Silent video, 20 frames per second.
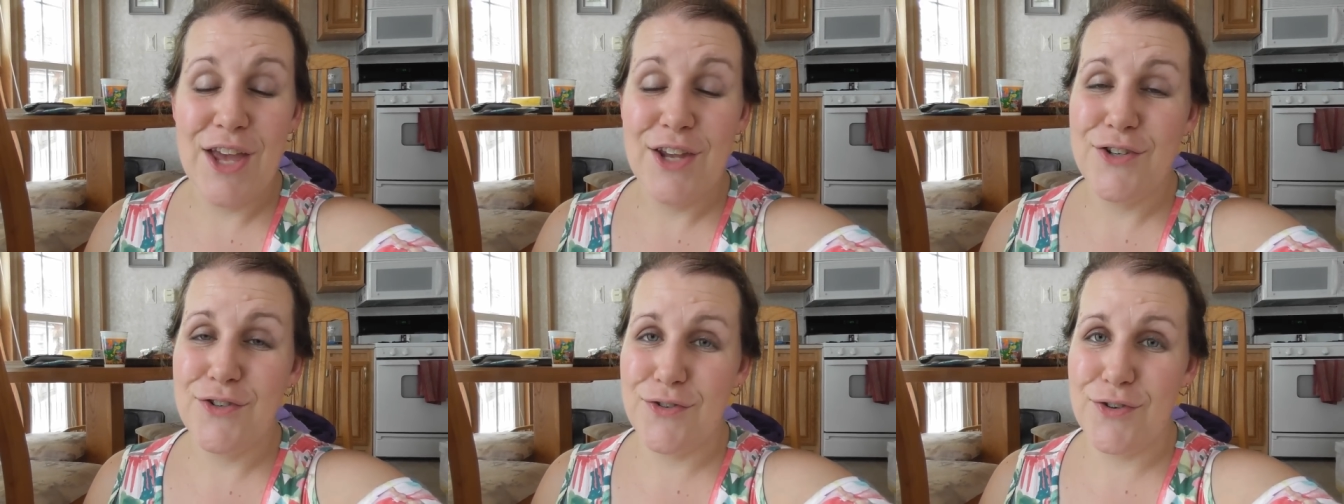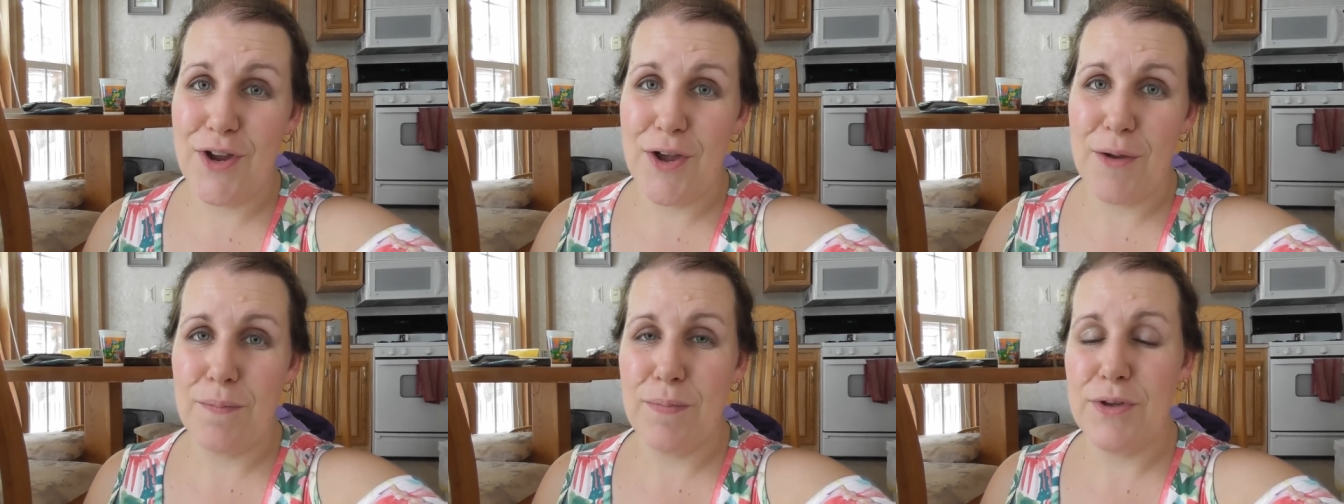
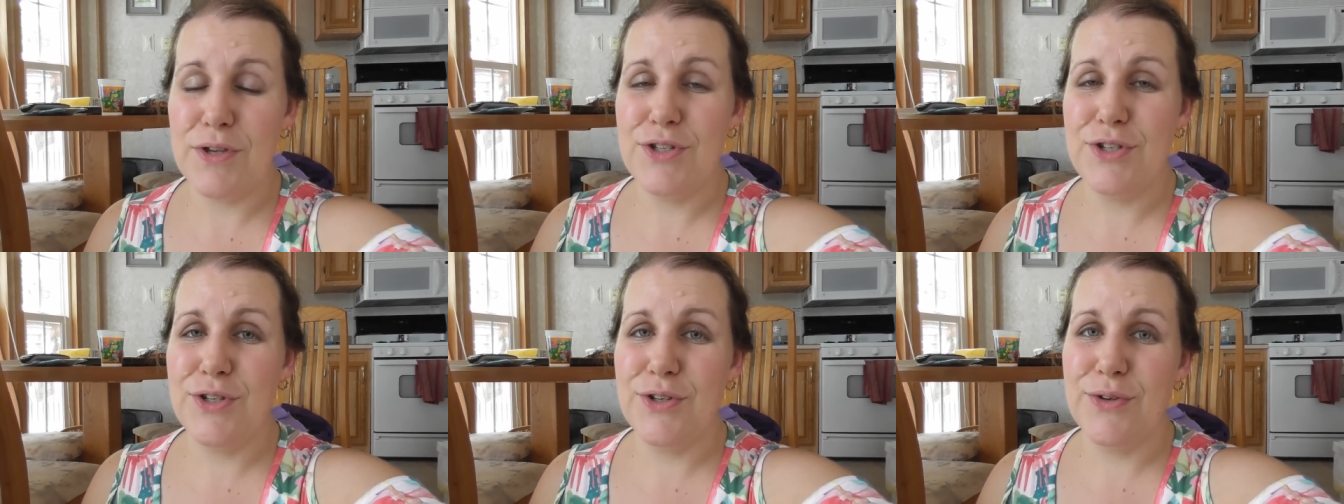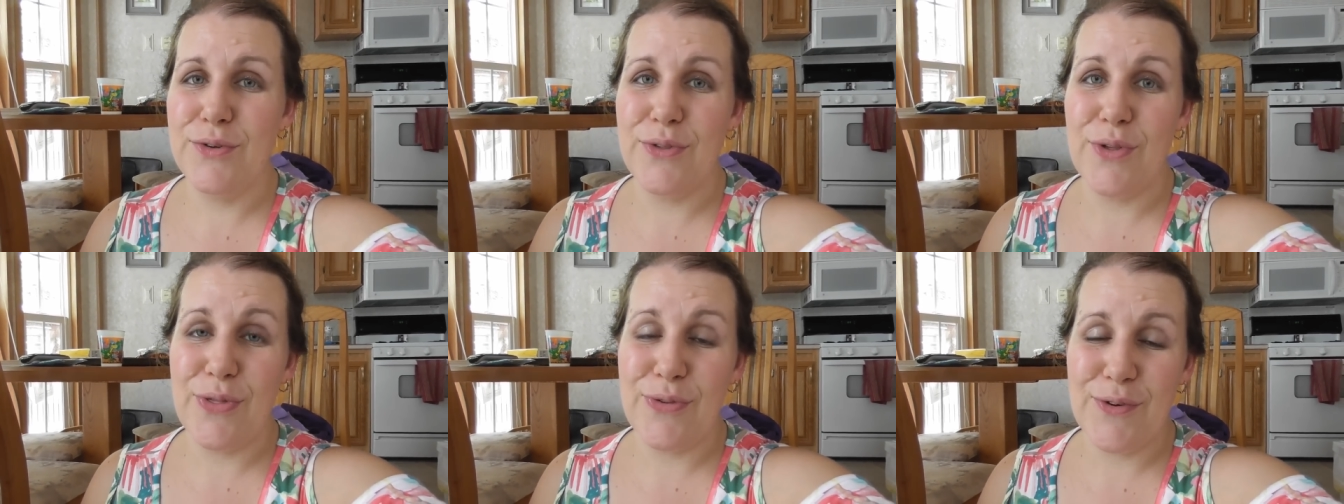trip
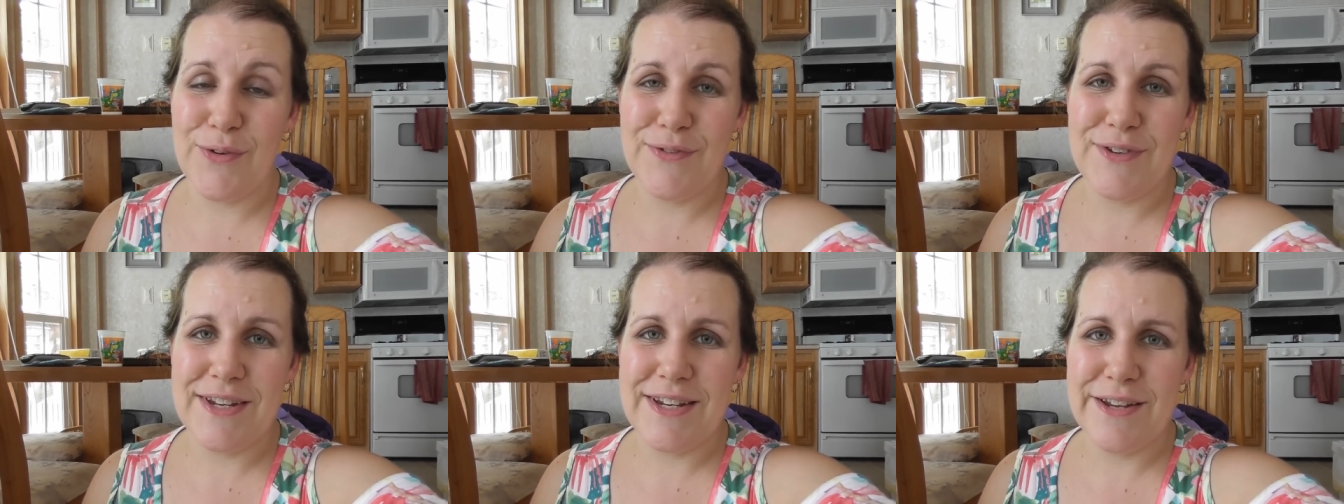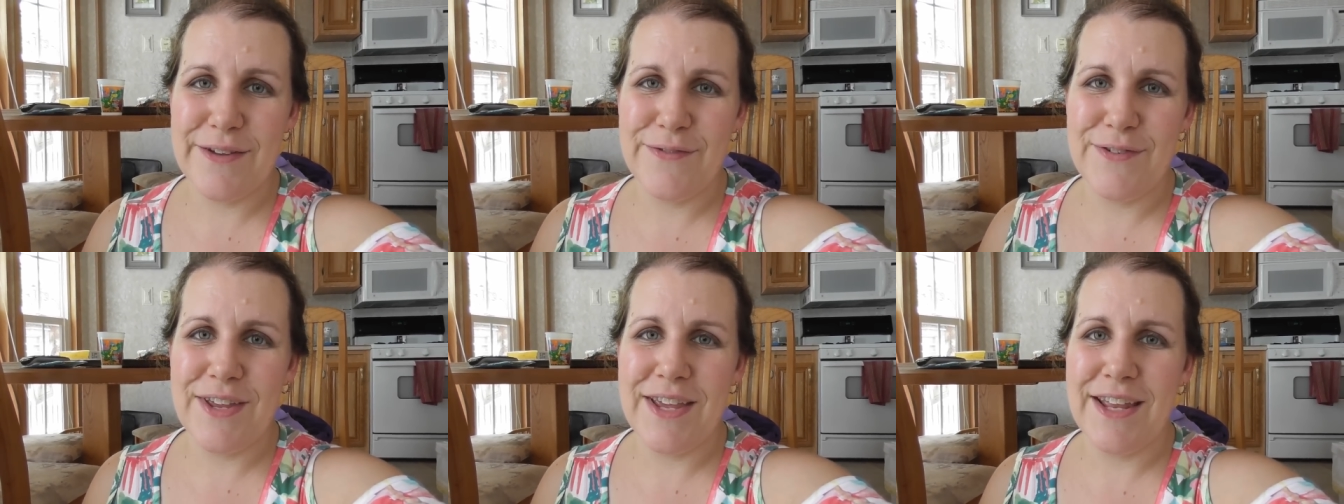to the Thrifty
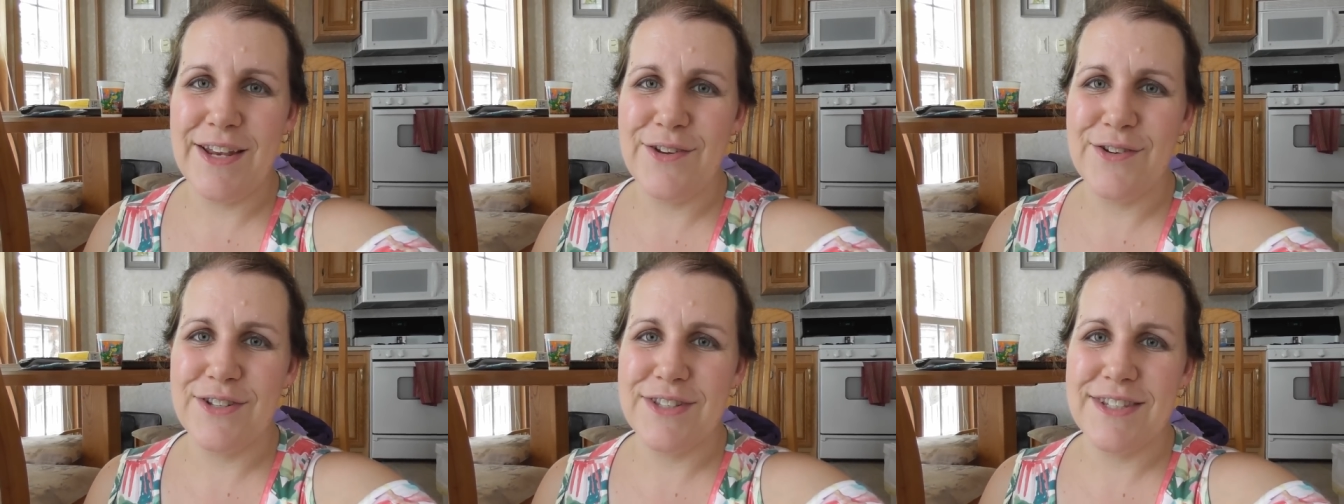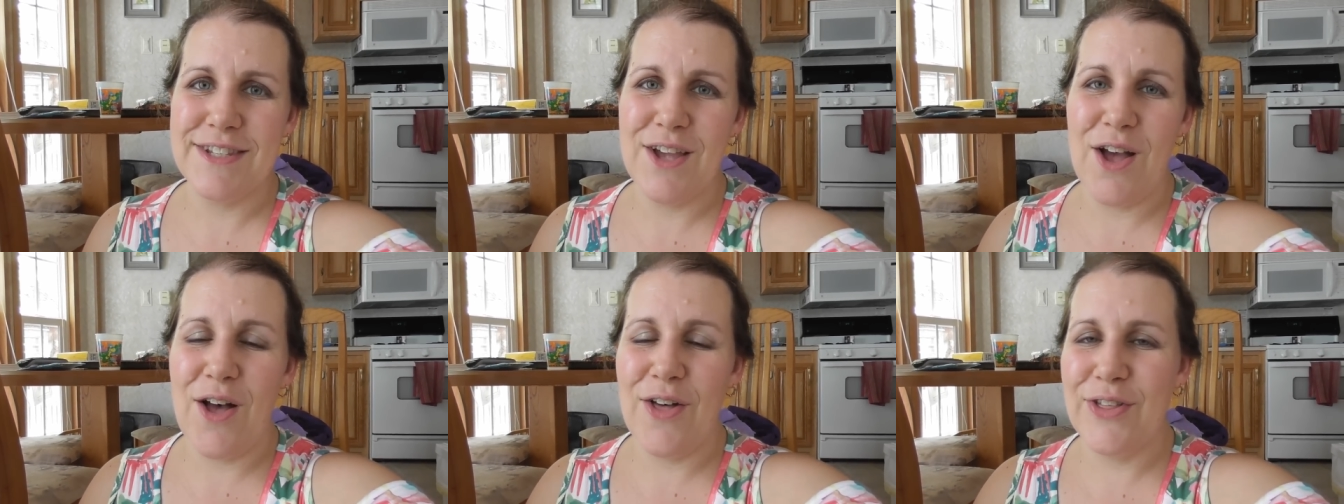Nifty and you can
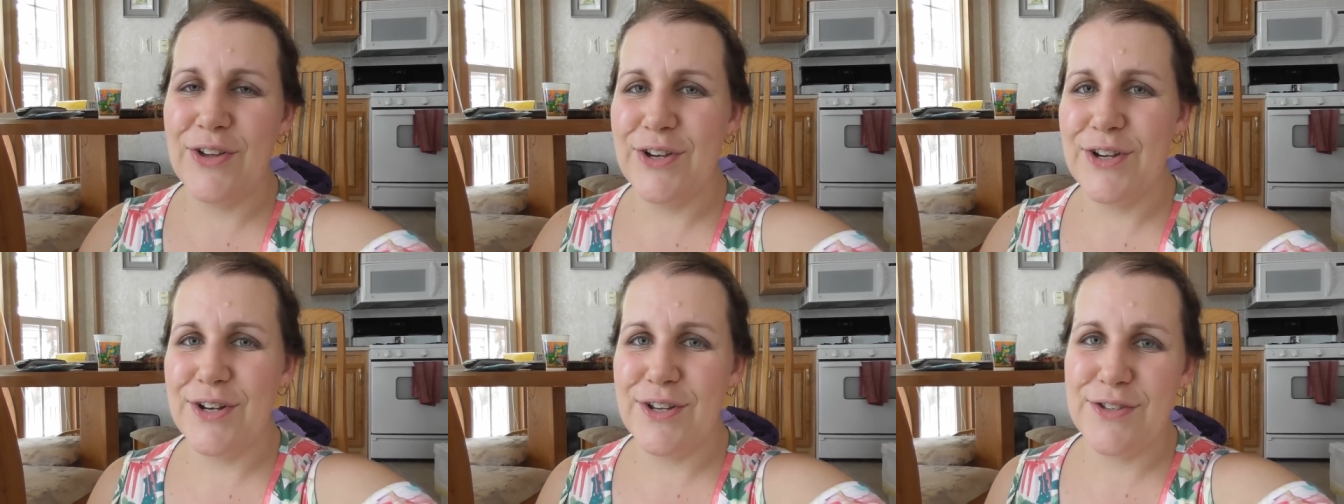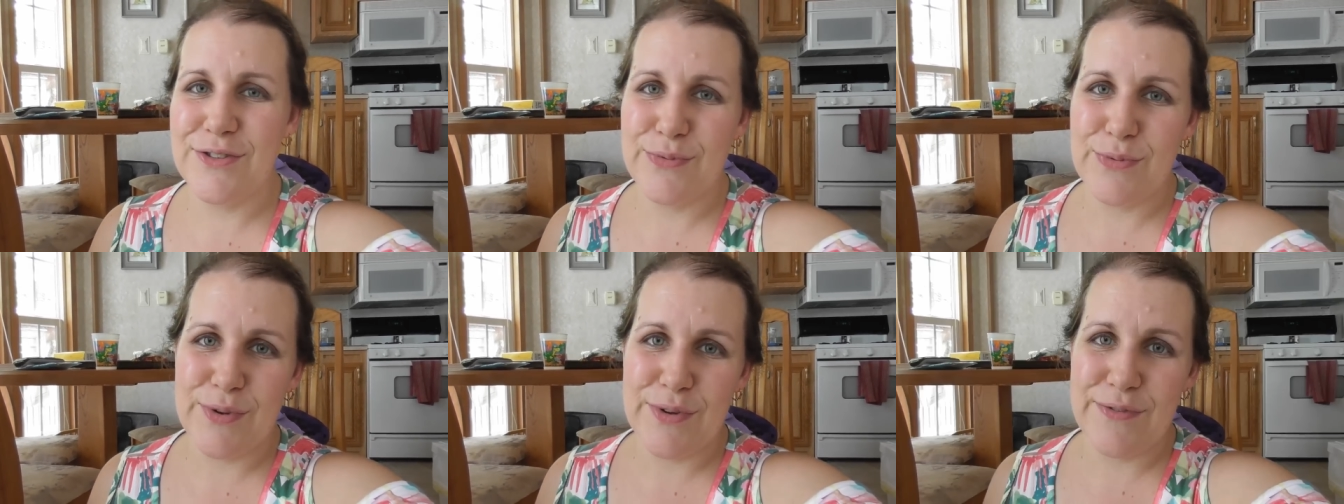see all the
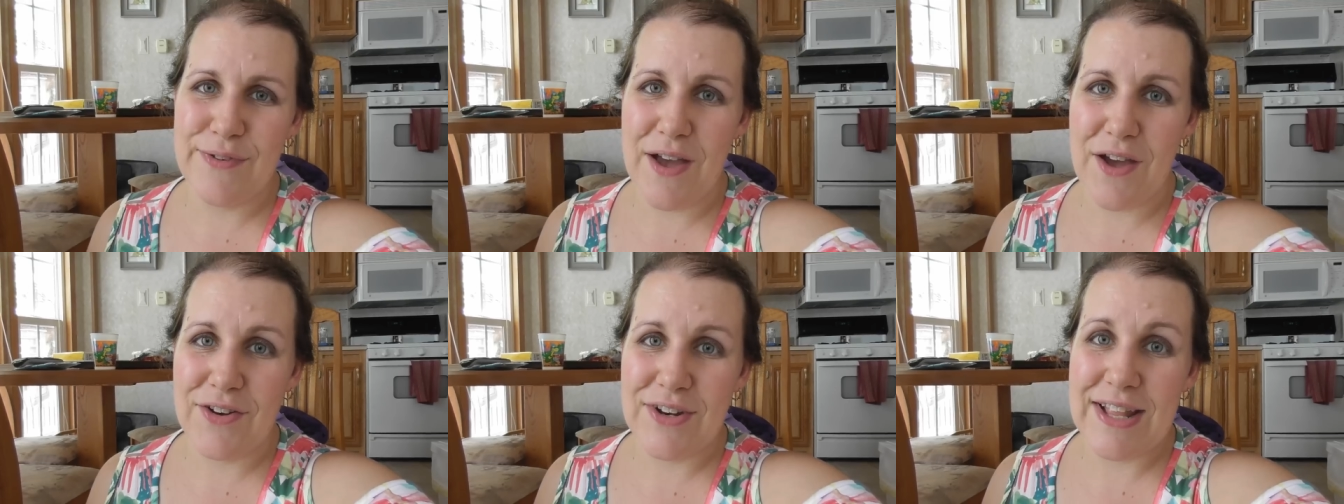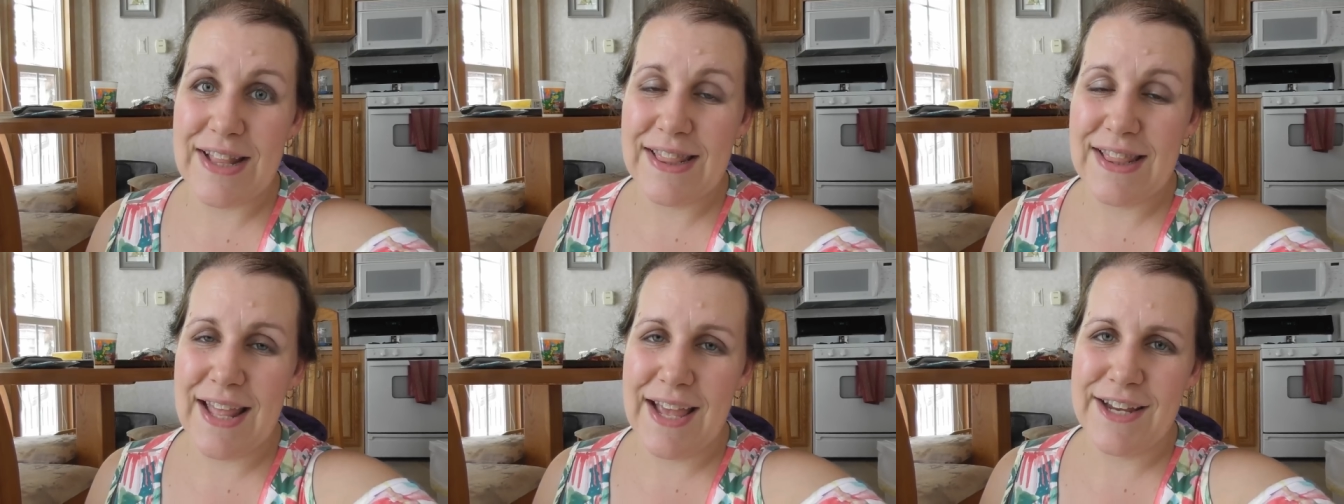goodies we found
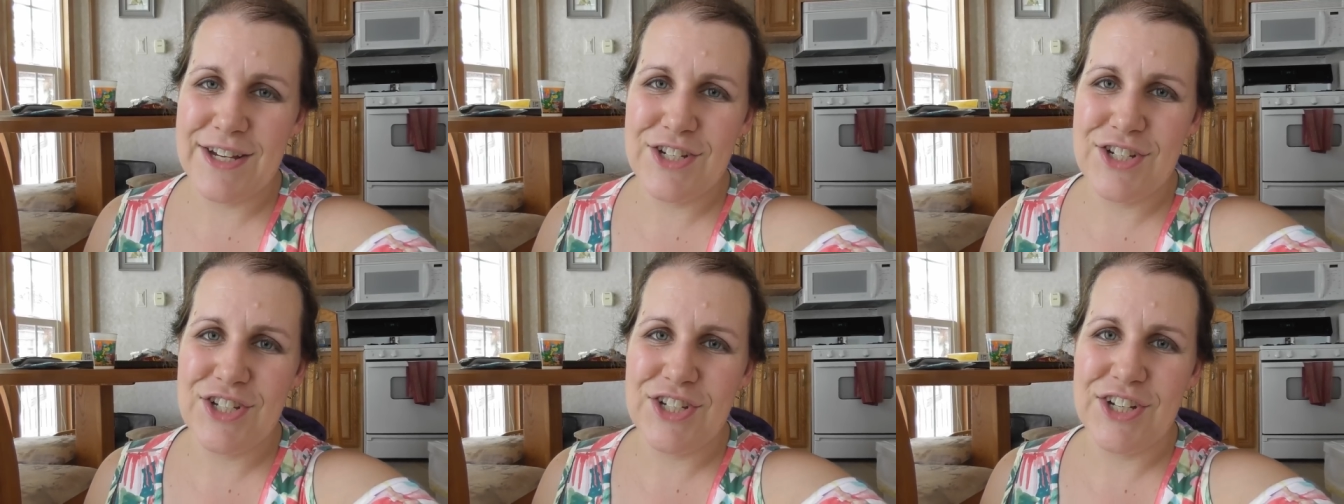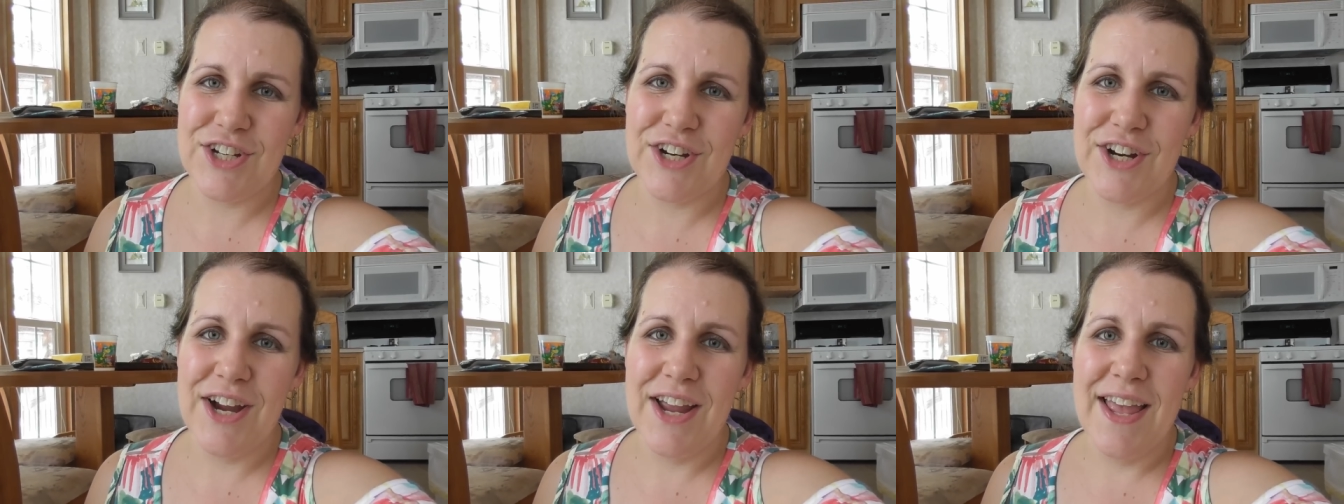last
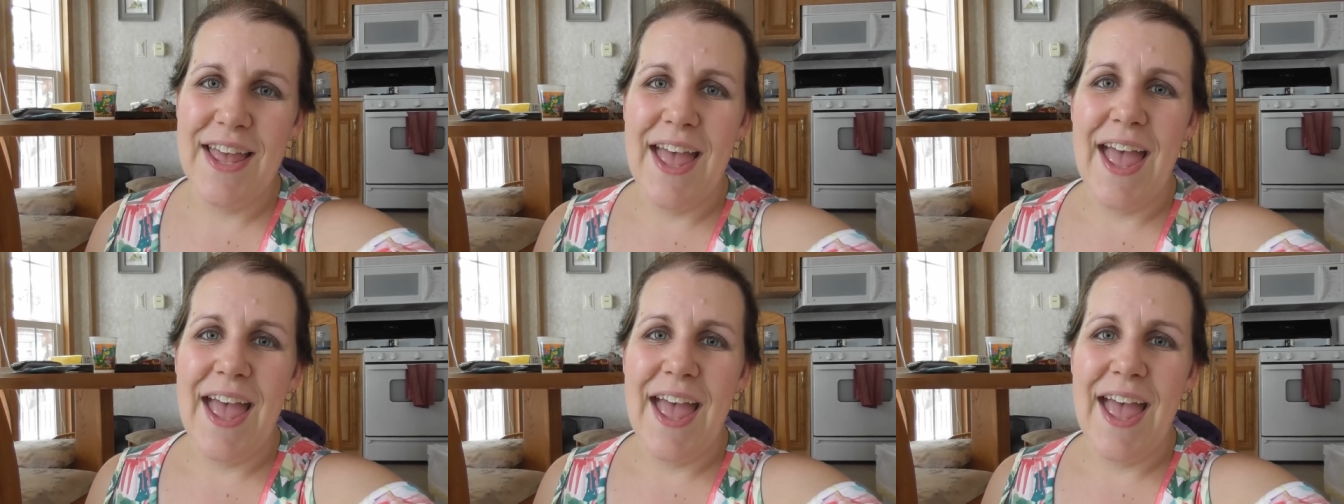year.